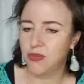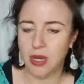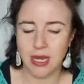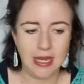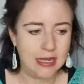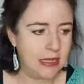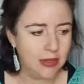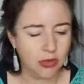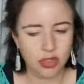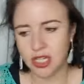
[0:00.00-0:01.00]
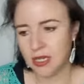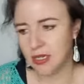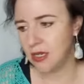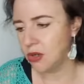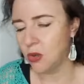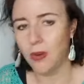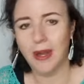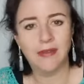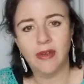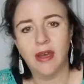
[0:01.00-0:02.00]
what he did or she did or
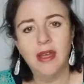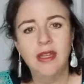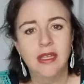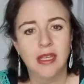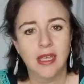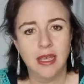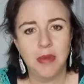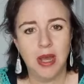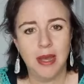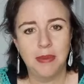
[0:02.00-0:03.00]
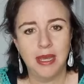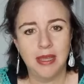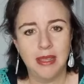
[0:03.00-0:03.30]
whatever it might be.